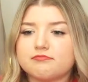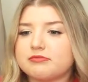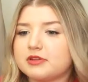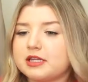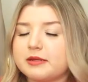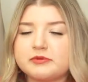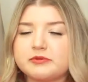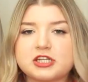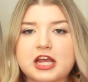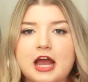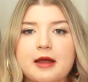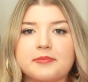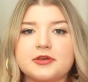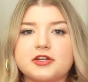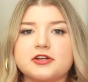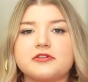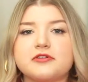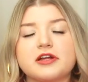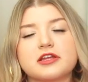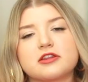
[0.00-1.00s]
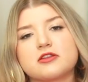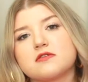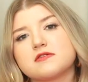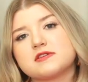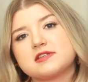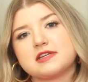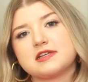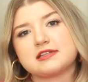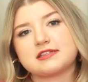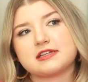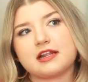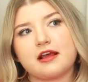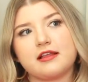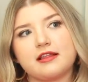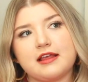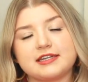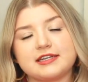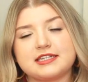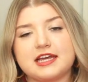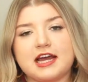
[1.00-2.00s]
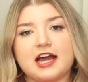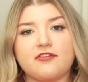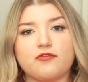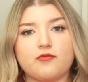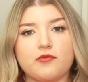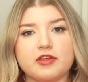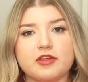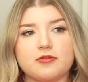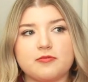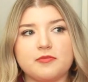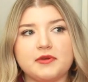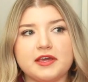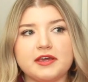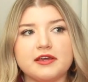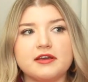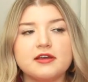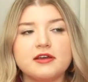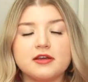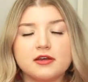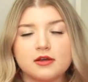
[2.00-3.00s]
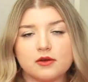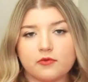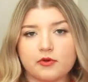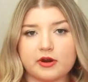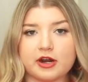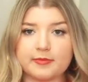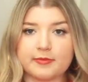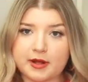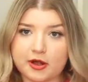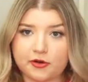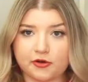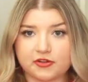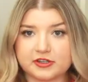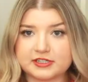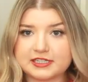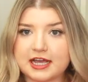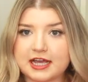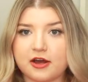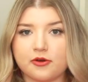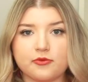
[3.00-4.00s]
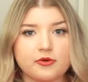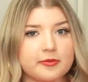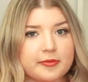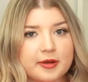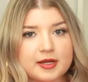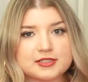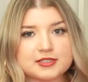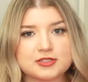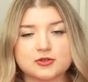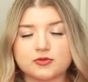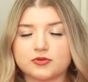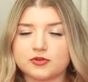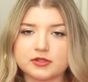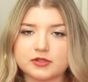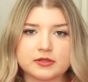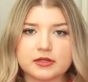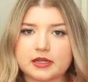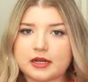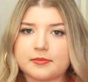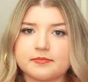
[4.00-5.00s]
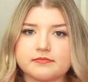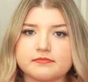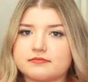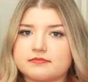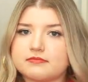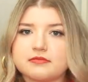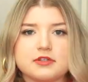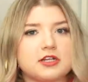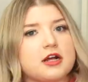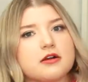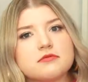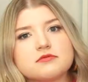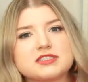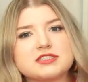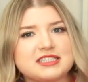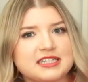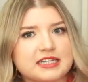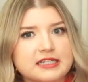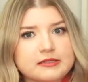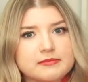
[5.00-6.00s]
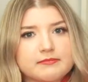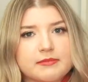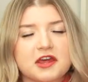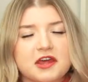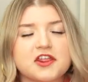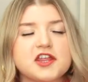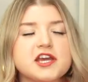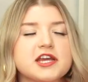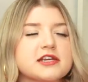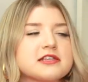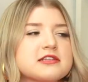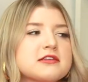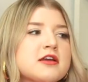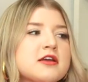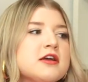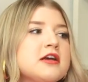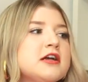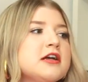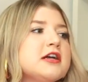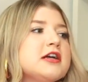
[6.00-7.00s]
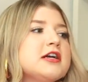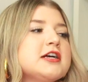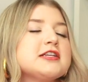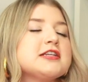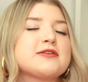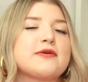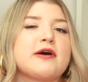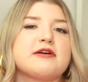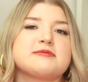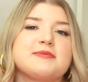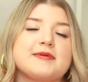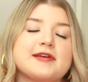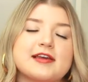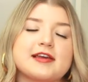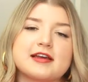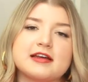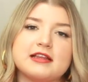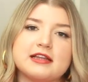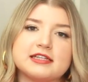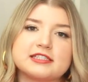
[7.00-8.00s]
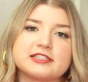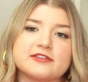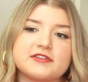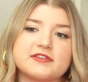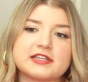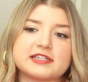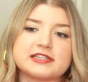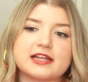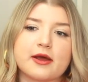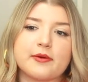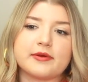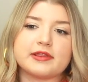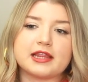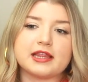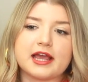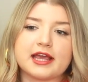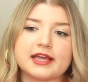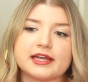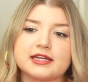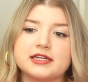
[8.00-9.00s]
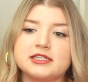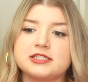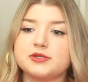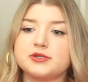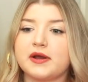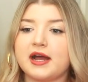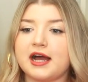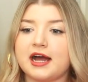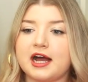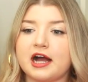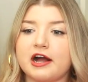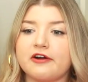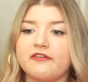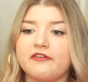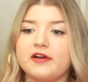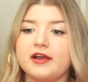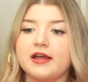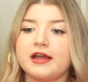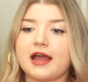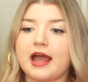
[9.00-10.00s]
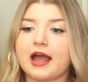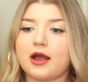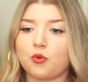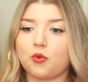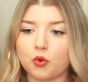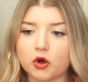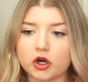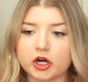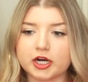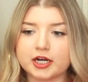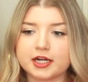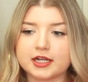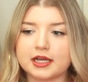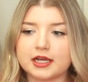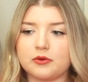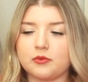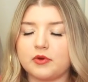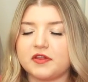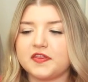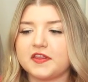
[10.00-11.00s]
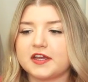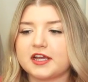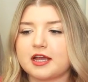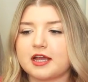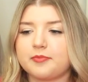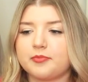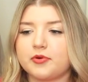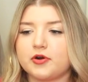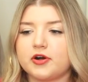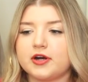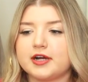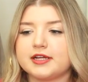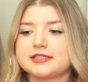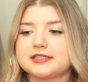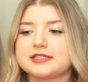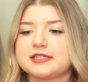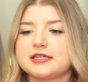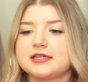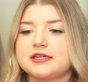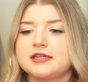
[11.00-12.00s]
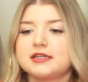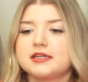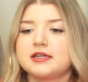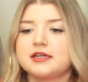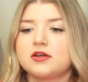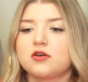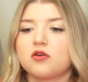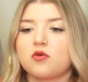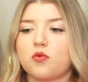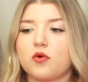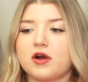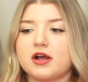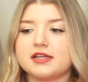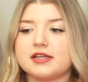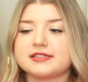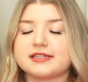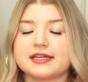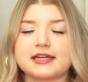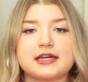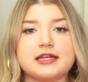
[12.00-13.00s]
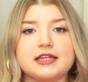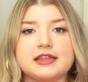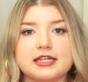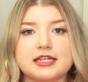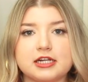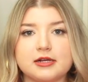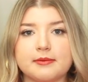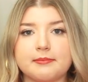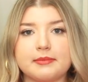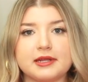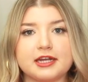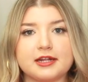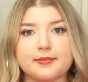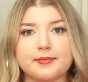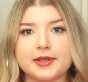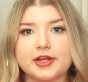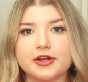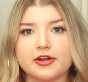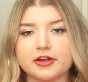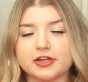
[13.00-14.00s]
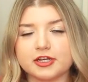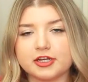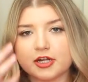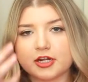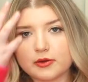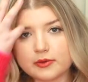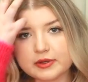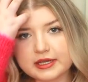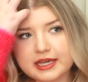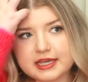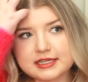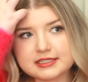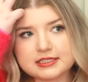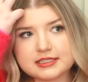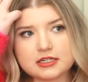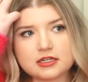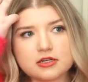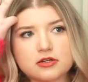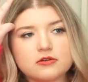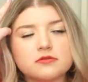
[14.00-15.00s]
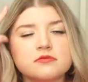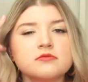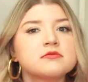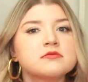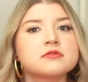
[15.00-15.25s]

lip chap, you know, like those things that I like to have with me when I'm out on the town, when I'm at school, and I'm, you know, just need my things. So I was making a list of things that I would like to have at work, and one thing I put was like a little mini mirror, you know, in case, you know,